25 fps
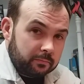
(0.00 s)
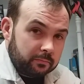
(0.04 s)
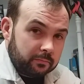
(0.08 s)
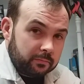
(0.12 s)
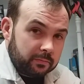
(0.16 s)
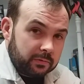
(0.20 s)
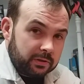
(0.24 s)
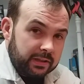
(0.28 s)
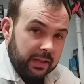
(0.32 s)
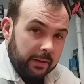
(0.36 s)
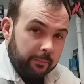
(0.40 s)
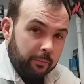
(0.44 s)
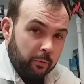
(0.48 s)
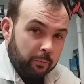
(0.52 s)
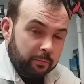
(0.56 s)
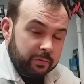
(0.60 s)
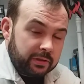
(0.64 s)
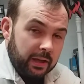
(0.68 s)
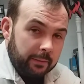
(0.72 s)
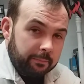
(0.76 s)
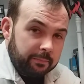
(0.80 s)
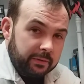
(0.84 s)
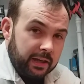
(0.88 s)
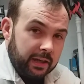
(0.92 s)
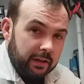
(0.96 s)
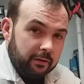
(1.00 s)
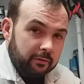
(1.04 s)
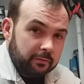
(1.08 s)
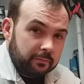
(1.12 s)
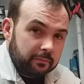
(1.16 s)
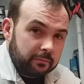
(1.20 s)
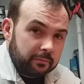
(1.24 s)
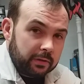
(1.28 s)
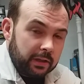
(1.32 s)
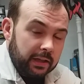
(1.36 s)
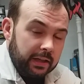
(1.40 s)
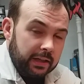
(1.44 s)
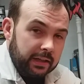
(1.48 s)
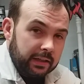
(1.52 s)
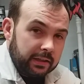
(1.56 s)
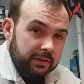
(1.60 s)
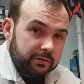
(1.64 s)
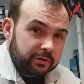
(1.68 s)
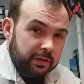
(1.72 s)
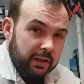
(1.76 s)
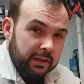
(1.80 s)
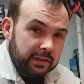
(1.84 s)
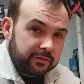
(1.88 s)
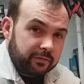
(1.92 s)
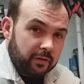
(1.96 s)
step up, step down uh,
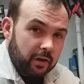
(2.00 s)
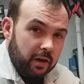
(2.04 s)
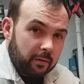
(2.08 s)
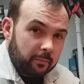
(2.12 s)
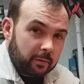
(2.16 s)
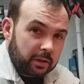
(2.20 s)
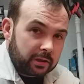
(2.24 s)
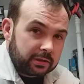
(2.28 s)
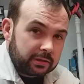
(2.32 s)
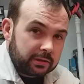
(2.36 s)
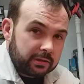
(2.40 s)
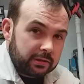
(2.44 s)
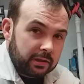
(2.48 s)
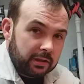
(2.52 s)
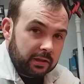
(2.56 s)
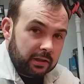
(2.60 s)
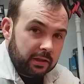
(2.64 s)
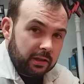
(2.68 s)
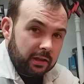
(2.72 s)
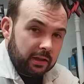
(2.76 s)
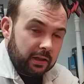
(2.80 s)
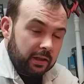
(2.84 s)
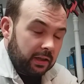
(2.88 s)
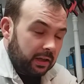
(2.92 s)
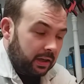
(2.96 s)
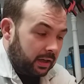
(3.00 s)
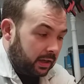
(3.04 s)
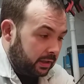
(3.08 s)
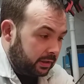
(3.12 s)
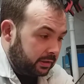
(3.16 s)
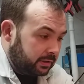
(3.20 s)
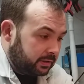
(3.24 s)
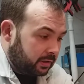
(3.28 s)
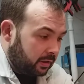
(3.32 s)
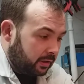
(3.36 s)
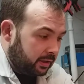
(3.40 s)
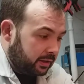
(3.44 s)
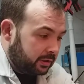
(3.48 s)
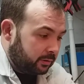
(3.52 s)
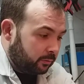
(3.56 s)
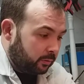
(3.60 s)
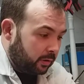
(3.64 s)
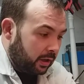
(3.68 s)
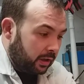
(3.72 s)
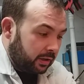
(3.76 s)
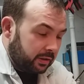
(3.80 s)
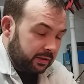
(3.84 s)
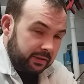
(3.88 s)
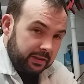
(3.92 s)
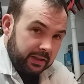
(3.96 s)
transformers, and he's gone into a
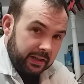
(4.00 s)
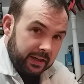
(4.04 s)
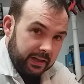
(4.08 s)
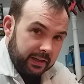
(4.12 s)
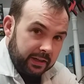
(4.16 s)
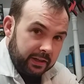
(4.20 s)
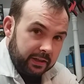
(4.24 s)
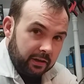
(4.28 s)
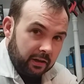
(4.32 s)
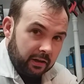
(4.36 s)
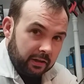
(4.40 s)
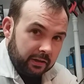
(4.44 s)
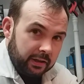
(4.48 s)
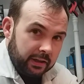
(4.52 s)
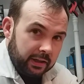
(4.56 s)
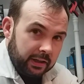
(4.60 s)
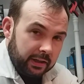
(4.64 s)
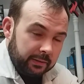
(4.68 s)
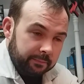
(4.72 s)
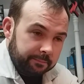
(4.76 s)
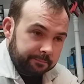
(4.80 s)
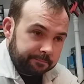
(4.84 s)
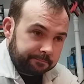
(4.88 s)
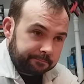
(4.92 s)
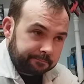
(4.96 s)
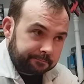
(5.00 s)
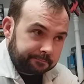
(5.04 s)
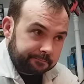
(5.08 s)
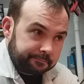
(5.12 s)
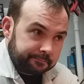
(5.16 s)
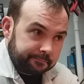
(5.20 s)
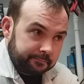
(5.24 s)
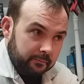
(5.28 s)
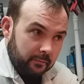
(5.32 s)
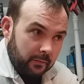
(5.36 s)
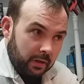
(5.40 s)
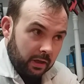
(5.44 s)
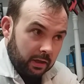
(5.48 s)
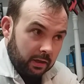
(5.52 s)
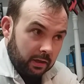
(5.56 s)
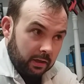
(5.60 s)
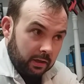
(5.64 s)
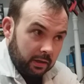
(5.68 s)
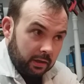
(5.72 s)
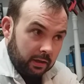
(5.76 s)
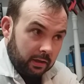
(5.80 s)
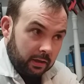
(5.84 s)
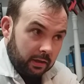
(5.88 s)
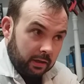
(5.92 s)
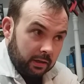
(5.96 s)
lot of the theory on uh,
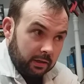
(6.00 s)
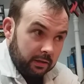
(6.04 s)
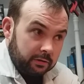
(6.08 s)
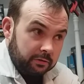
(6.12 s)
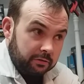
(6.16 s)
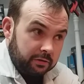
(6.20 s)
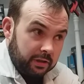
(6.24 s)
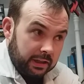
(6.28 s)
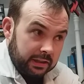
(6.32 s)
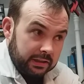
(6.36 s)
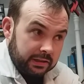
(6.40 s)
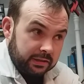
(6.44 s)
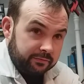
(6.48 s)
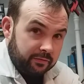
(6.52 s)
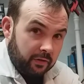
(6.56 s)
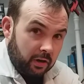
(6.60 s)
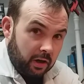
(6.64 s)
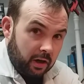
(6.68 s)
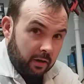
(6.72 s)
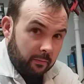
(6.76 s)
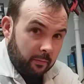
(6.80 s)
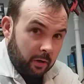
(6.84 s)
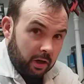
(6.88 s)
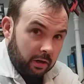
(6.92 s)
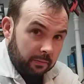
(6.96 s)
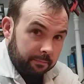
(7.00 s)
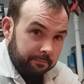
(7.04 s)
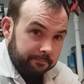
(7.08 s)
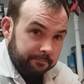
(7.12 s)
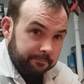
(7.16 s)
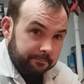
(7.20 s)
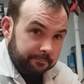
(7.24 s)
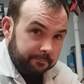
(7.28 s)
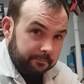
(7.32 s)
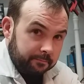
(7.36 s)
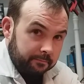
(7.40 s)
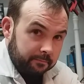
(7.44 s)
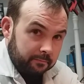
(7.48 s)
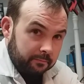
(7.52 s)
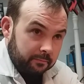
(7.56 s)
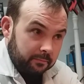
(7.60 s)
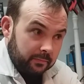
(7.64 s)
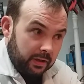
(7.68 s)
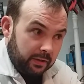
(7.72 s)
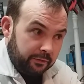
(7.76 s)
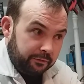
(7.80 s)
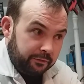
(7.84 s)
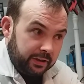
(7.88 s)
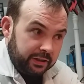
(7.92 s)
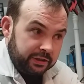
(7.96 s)
transformer
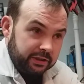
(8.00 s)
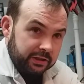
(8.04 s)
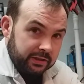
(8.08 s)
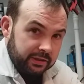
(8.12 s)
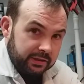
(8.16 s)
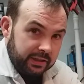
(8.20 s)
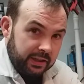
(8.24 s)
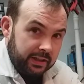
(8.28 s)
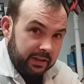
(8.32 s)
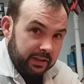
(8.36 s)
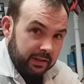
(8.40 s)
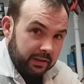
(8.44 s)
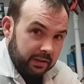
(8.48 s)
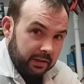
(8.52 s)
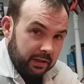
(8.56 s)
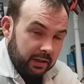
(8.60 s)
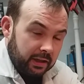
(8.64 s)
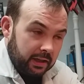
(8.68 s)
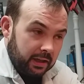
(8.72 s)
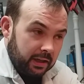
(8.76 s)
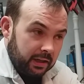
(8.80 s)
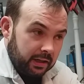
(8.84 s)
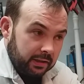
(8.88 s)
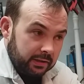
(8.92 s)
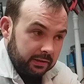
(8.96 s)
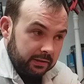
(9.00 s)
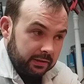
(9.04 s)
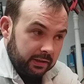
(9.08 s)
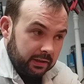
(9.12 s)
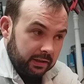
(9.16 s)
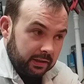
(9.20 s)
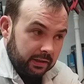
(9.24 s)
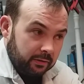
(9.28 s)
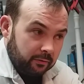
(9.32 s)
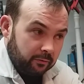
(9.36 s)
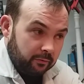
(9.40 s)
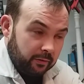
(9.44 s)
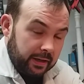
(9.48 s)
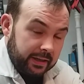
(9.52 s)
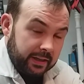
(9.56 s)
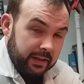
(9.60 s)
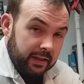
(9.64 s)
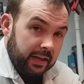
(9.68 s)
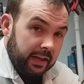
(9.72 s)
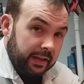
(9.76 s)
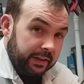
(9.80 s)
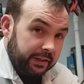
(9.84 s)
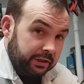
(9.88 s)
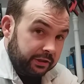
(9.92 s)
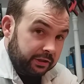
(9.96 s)
efficiency and uh,
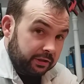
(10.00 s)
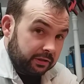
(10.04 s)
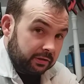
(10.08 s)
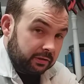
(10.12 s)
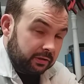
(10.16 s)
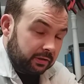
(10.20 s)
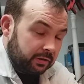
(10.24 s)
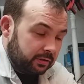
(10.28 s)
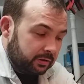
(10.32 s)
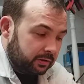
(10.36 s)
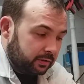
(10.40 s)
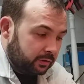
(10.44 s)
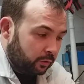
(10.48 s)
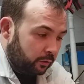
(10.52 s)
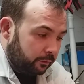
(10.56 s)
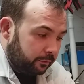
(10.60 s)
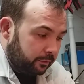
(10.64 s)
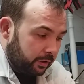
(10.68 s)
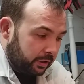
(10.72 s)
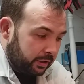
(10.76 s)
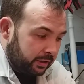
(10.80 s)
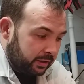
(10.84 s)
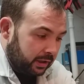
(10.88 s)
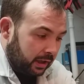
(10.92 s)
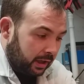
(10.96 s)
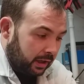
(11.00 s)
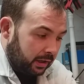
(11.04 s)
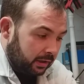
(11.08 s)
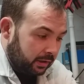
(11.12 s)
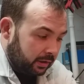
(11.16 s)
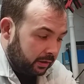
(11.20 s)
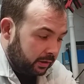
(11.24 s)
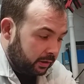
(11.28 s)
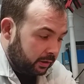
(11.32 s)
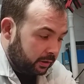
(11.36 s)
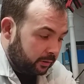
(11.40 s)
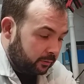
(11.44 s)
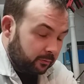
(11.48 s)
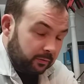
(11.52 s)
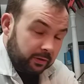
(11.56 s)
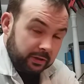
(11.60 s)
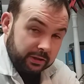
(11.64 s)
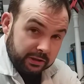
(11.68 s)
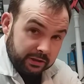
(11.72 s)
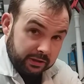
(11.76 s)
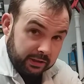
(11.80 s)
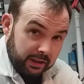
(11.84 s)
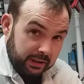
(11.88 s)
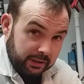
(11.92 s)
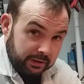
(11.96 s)
regulation and stuff like that, which
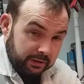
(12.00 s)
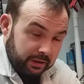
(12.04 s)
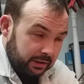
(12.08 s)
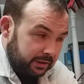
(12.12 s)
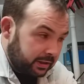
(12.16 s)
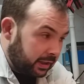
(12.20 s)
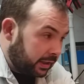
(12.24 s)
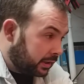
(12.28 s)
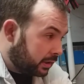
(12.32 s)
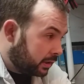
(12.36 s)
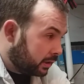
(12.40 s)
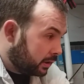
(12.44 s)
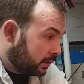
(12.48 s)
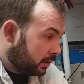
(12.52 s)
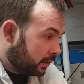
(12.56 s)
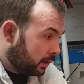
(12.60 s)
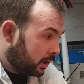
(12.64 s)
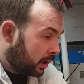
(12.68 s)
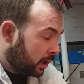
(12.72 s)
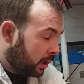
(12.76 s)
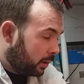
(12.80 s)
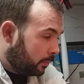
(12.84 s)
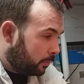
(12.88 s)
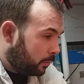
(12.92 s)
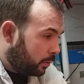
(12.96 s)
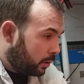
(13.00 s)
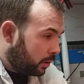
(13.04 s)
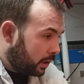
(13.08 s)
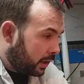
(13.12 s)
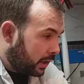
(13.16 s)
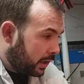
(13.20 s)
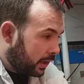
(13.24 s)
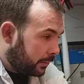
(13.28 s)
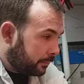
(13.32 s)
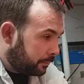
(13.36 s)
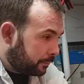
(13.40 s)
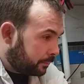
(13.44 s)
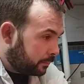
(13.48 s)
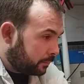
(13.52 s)
is interesting. But uh,